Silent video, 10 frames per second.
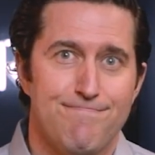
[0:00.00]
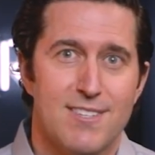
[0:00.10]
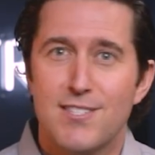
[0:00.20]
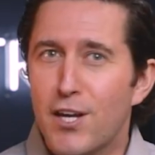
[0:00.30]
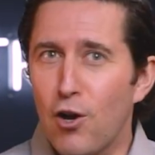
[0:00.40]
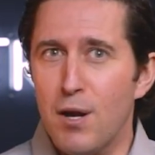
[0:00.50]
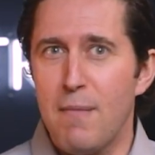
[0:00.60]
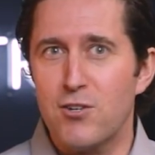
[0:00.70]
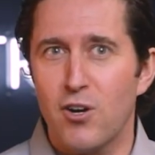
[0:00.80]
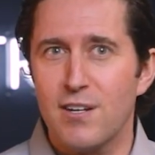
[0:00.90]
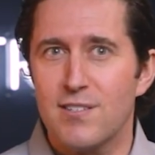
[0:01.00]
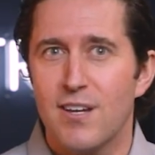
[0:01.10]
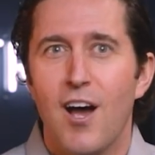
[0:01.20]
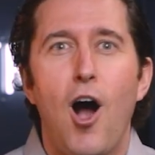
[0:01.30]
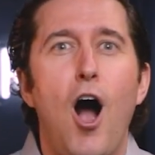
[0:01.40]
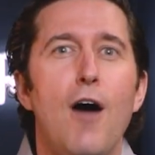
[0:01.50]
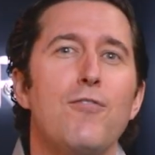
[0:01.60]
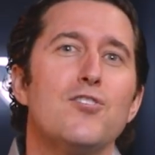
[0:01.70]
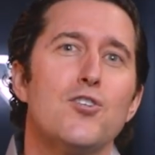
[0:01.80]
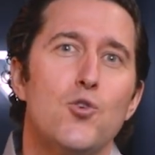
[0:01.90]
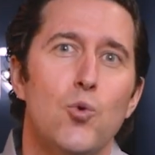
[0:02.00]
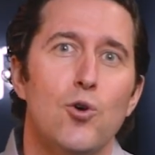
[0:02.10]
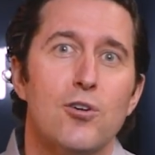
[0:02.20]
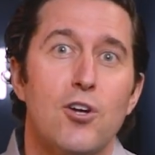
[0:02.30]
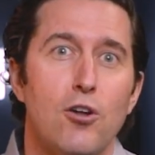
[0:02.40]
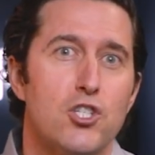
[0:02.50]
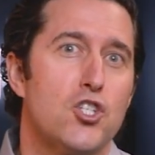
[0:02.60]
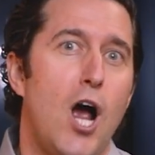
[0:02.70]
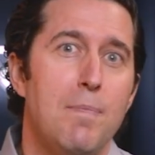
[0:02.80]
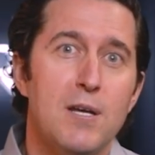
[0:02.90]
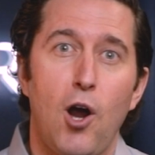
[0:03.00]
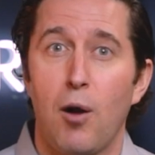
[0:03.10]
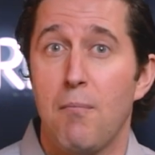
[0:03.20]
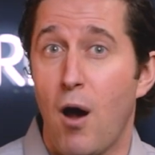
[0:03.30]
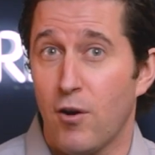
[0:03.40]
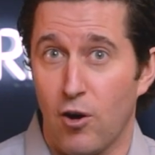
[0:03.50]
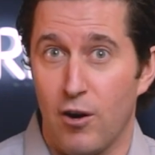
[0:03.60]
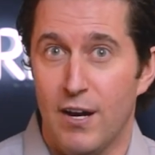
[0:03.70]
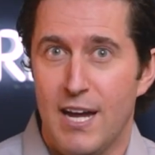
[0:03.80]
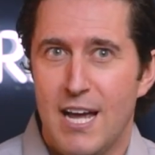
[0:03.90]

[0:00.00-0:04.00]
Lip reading: Security Metrics offers a tool called Shopping Cart Monitor